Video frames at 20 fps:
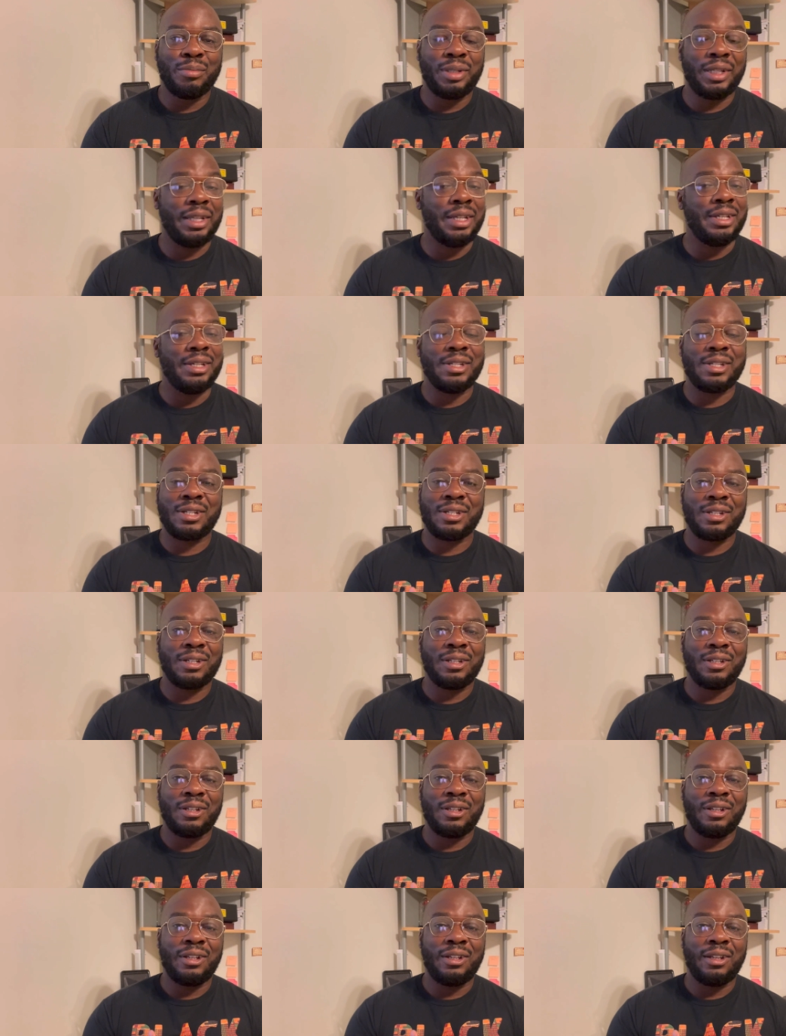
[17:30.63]
Please,
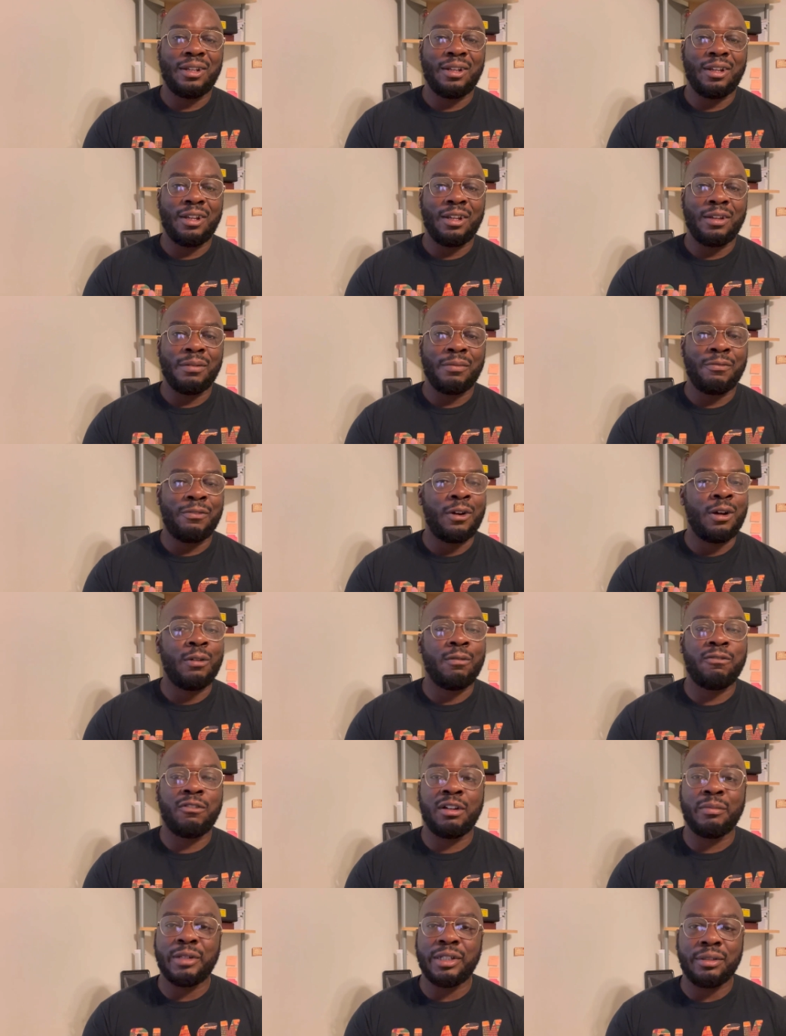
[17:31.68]
far
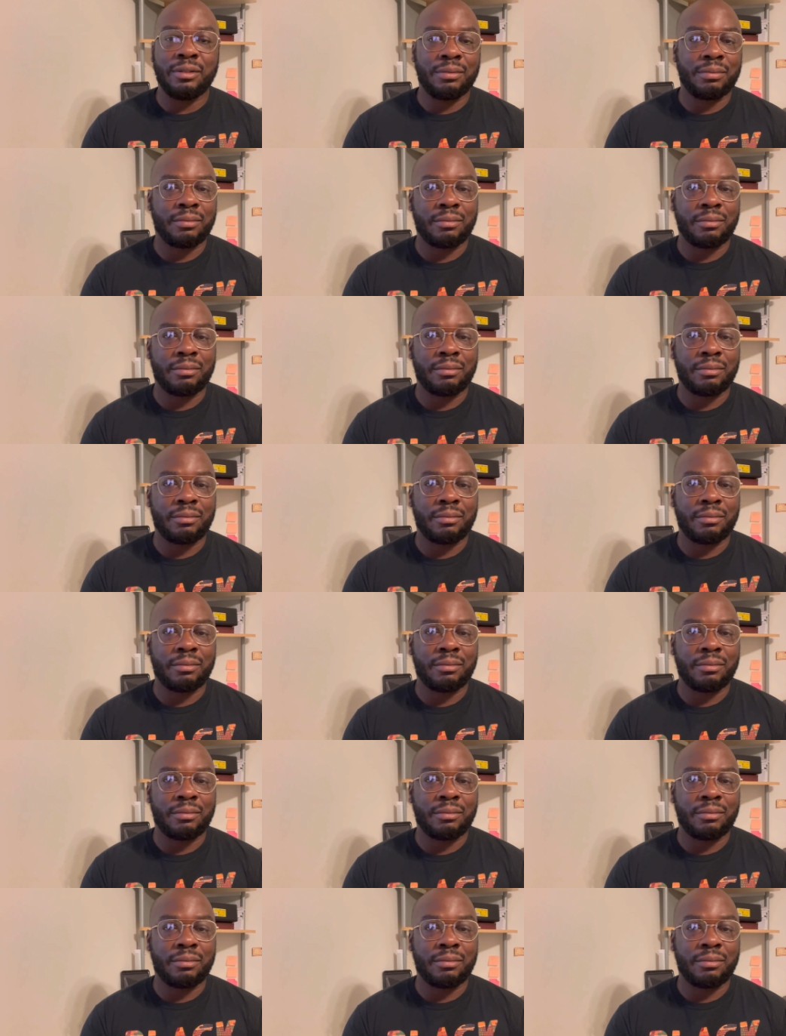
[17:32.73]
from it.